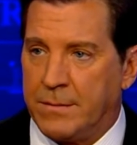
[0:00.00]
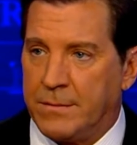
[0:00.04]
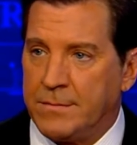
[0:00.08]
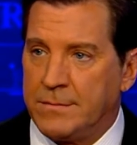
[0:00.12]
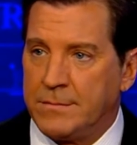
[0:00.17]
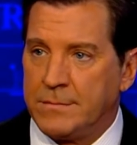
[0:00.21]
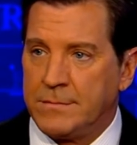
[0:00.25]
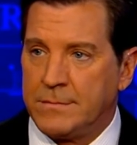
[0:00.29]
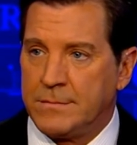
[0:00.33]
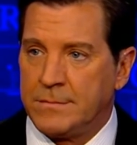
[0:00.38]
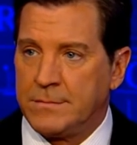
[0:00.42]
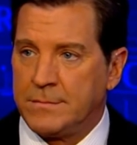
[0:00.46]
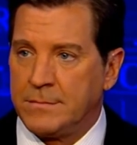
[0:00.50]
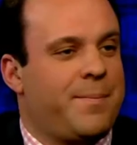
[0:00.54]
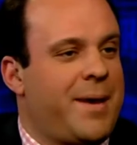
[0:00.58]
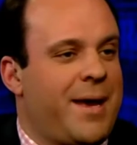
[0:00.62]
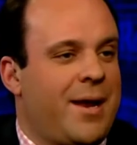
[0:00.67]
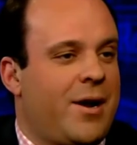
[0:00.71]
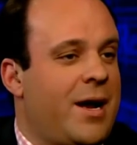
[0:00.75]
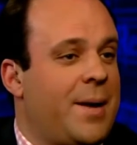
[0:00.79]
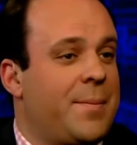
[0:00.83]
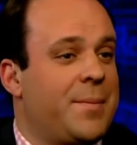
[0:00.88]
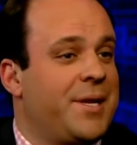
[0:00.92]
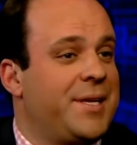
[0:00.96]
It doesn't matter
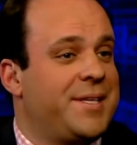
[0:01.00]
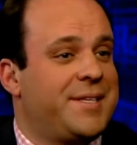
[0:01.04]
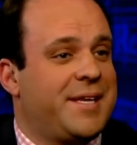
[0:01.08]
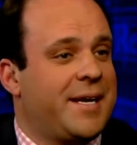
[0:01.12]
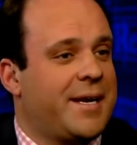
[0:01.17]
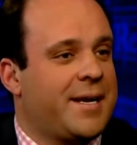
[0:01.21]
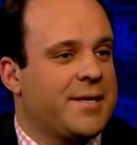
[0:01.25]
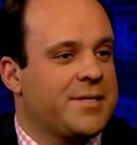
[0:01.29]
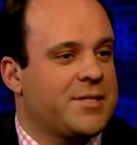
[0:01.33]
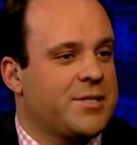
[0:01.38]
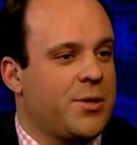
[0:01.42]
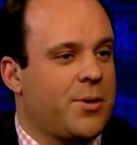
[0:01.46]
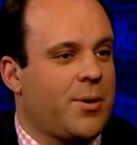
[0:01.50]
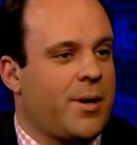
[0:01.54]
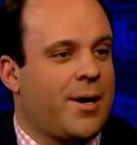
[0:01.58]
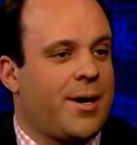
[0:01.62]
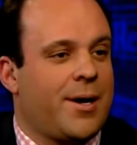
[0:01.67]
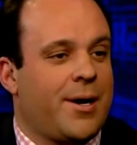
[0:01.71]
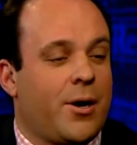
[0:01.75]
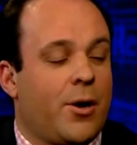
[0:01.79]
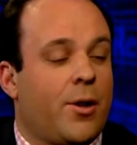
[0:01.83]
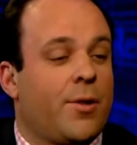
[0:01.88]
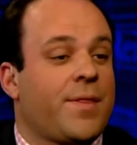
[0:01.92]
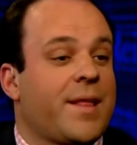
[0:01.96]
how many tickets there are,
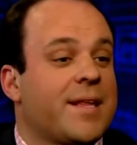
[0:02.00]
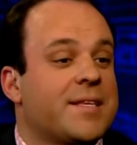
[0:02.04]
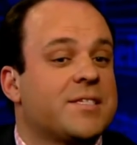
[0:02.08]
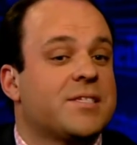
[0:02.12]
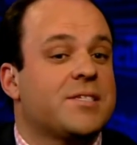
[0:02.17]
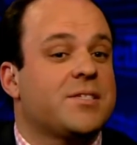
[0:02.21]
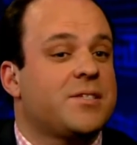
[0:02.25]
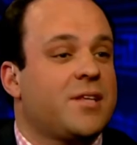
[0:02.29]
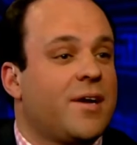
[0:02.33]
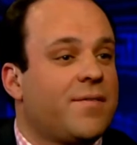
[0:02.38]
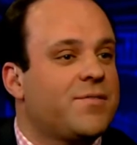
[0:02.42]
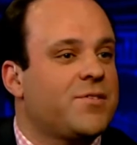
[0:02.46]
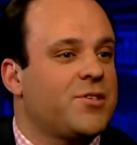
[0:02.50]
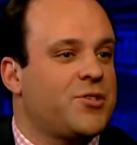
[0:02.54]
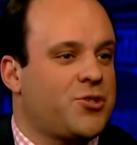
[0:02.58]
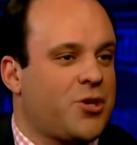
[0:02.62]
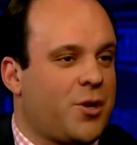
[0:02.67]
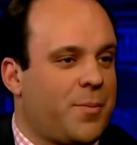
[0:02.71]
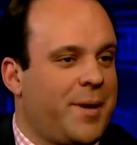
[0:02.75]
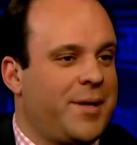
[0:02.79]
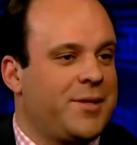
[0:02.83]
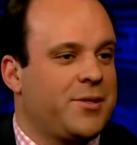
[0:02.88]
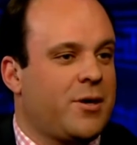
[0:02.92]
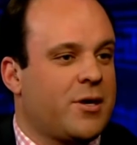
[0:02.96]
and all that stuff that
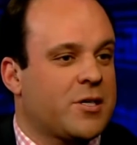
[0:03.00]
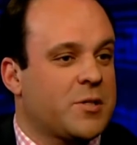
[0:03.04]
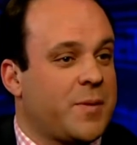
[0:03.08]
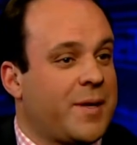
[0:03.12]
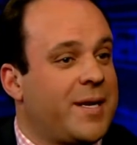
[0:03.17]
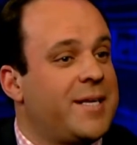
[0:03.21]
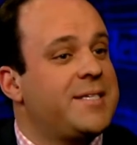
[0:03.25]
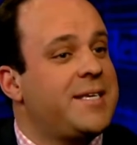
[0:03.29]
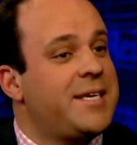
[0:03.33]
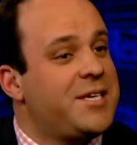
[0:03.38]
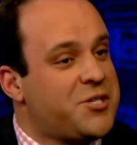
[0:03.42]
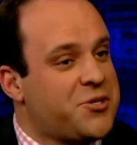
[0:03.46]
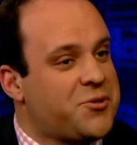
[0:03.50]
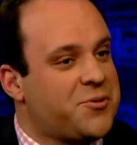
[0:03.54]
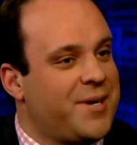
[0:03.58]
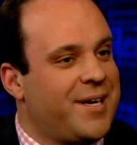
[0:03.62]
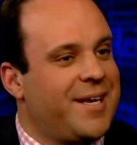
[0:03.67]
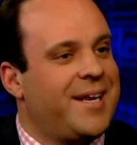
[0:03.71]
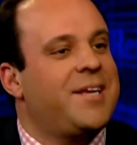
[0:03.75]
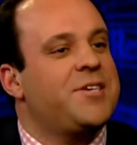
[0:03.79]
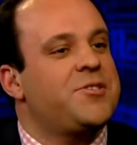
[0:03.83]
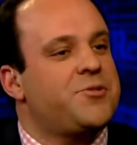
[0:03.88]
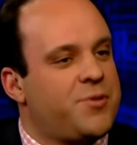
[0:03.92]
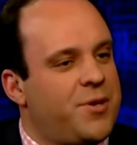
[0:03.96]
Charmaine talks about. It's history, and
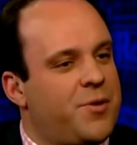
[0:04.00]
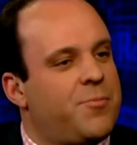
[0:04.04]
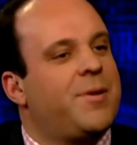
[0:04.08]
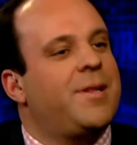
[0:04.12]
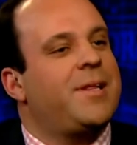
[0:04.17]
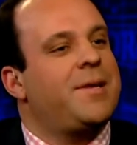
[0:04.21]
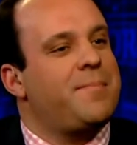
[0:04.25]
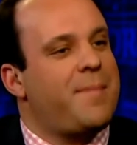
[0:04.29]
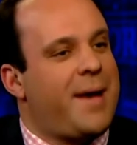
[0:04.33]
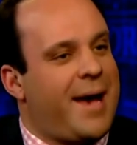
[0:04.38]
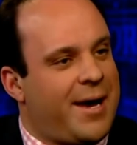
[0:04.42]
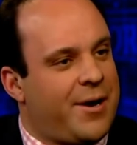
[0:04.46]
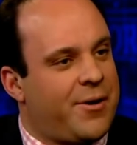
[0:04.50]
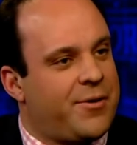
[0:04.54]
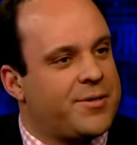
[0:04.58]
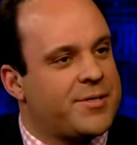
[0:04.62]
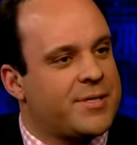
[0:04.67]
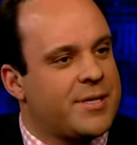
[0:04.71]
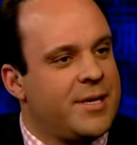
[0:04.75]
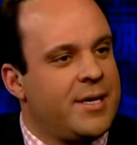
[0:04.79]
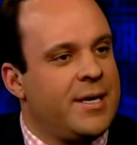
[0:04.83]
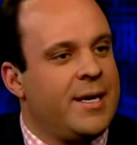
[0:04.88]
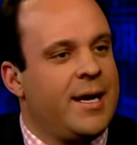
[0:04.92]
history really matters.